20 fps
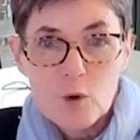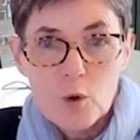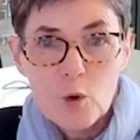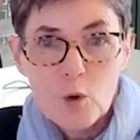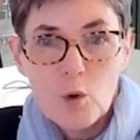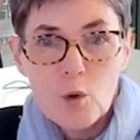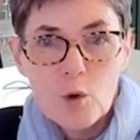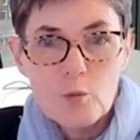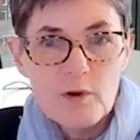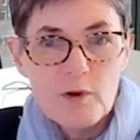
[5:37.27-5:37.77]

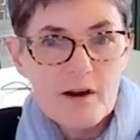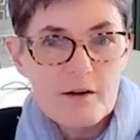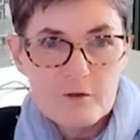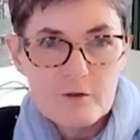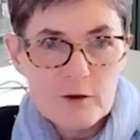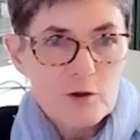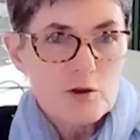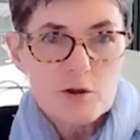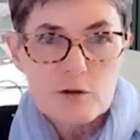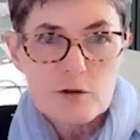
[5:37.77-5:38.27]
or by
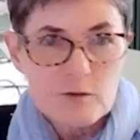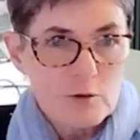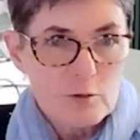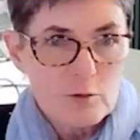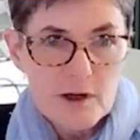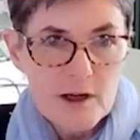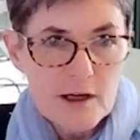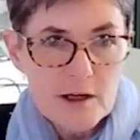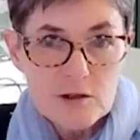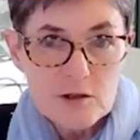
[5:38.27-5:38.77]
virtue of the
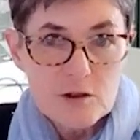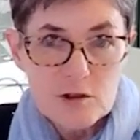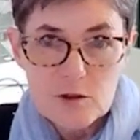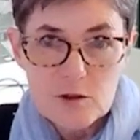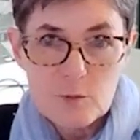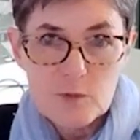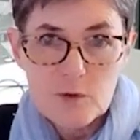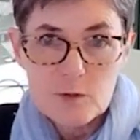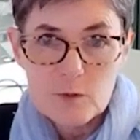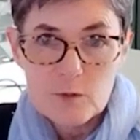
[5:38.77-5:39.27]

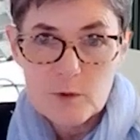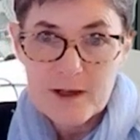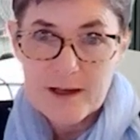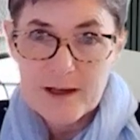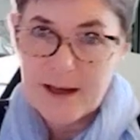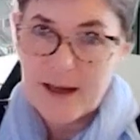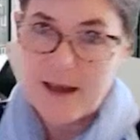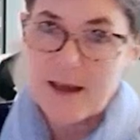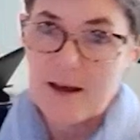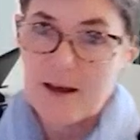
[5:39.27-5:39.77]
relationship that we
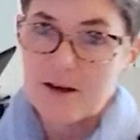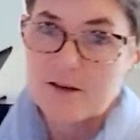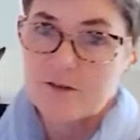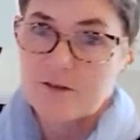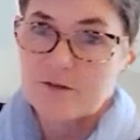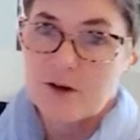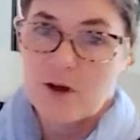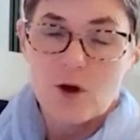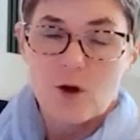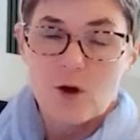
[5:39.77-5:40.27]
have,
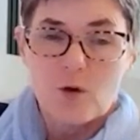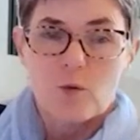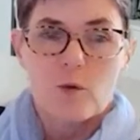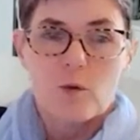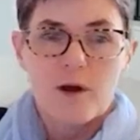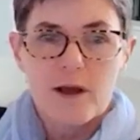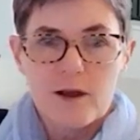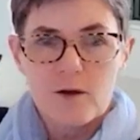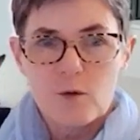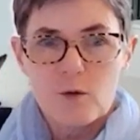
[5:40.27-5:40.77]

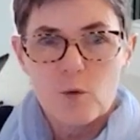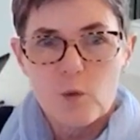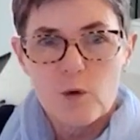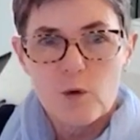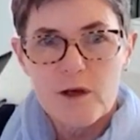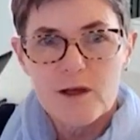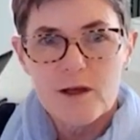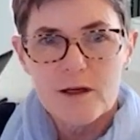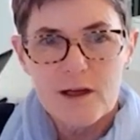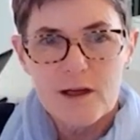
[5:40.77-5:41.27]
where
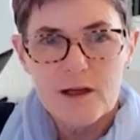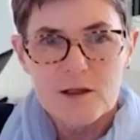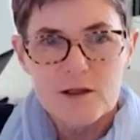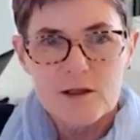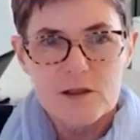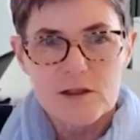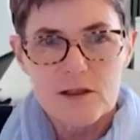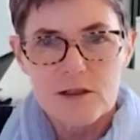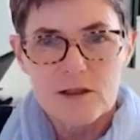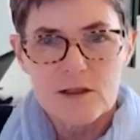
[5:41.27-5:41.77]
we can
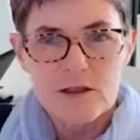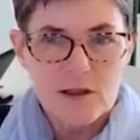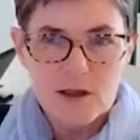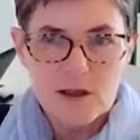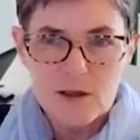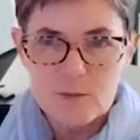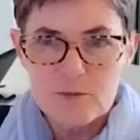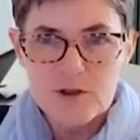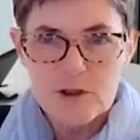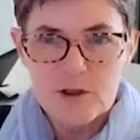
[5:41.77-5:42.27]
actually
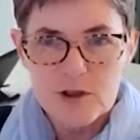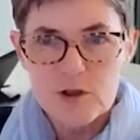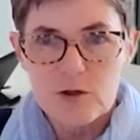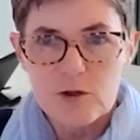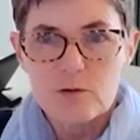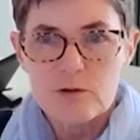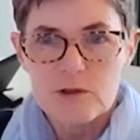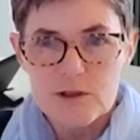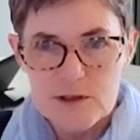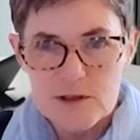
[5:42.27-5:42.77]
come to you
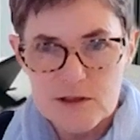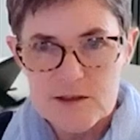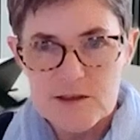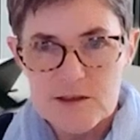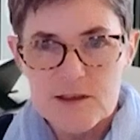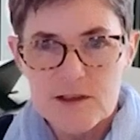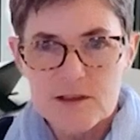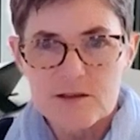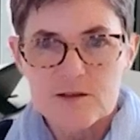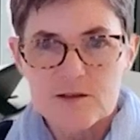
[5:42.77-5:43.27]
and
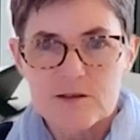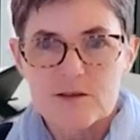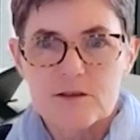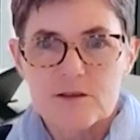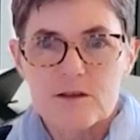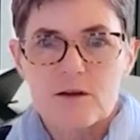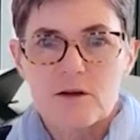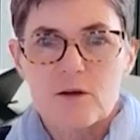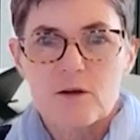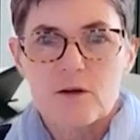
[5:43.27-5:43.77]
discuss
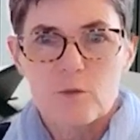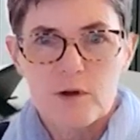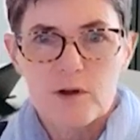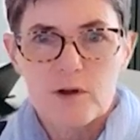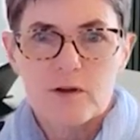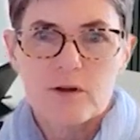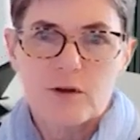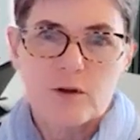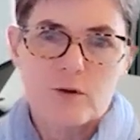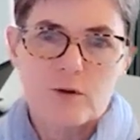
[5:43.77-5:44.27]

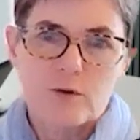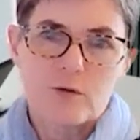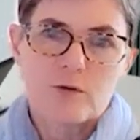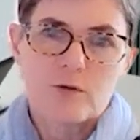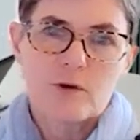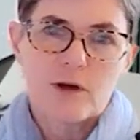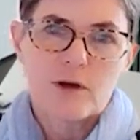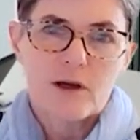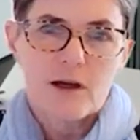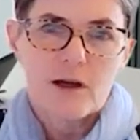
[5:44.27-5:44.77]
with you
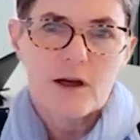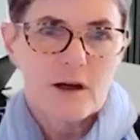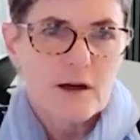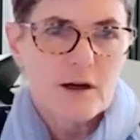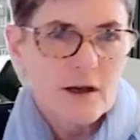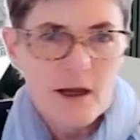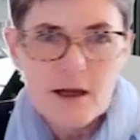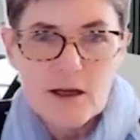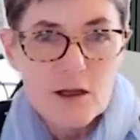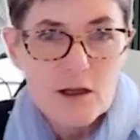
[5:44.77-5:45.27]

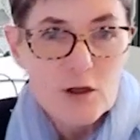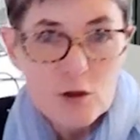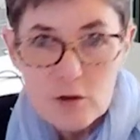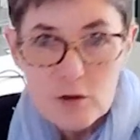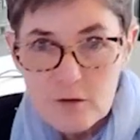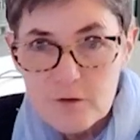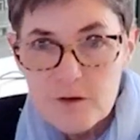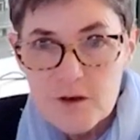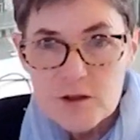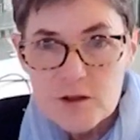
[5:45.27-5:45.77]
any new
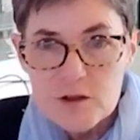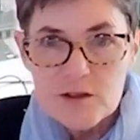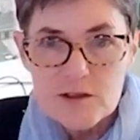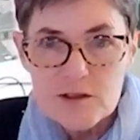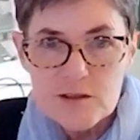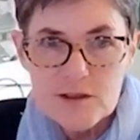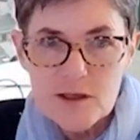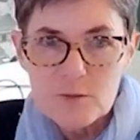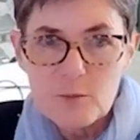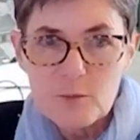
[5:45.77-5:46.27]
features
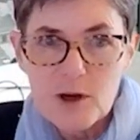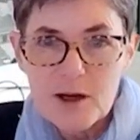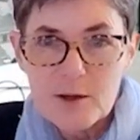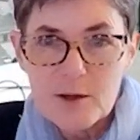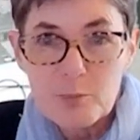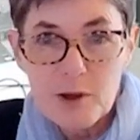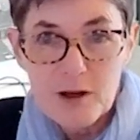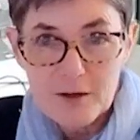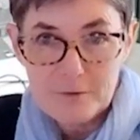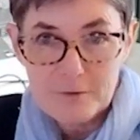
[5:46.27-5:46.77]
that might
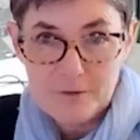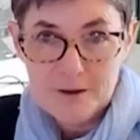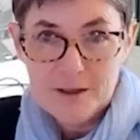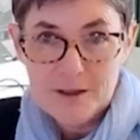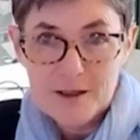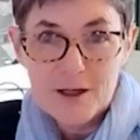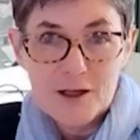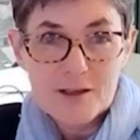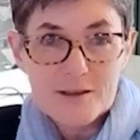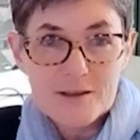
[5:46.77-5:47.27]
benefit
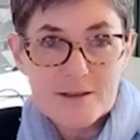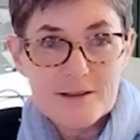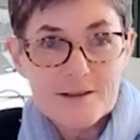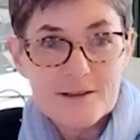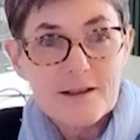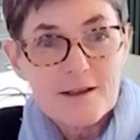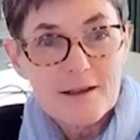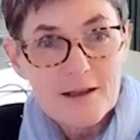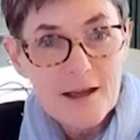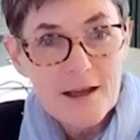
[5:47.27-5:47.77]
us
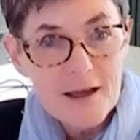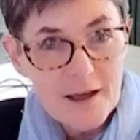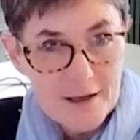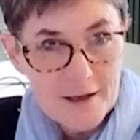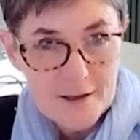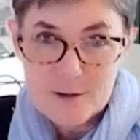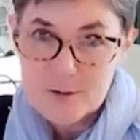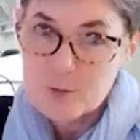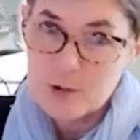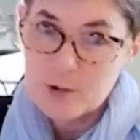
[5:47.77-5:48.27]

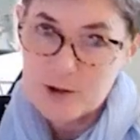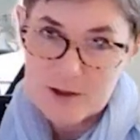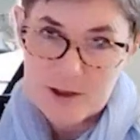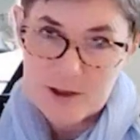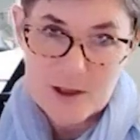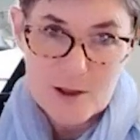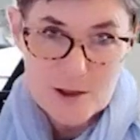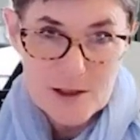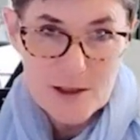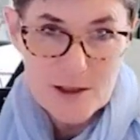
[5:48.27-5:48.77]
and
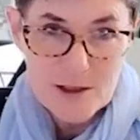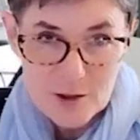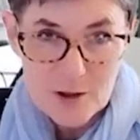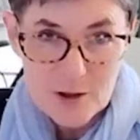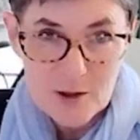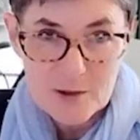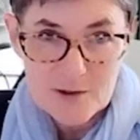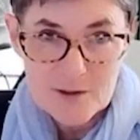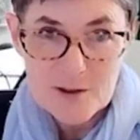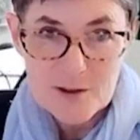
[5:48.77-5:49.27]
potentially
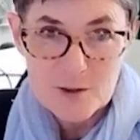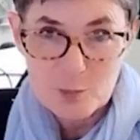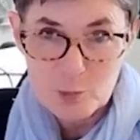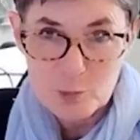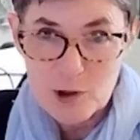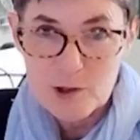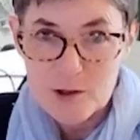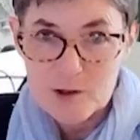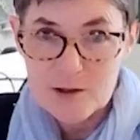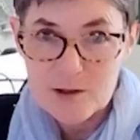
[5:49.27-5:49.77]
enhance the
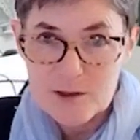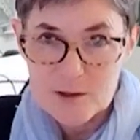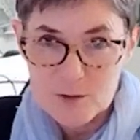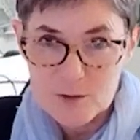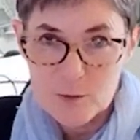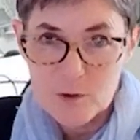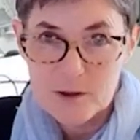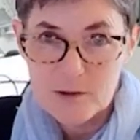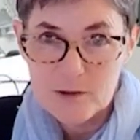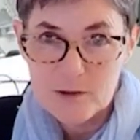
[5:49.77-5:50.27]
product as
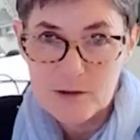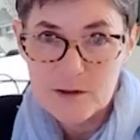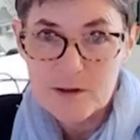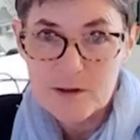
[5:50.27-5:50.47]
well.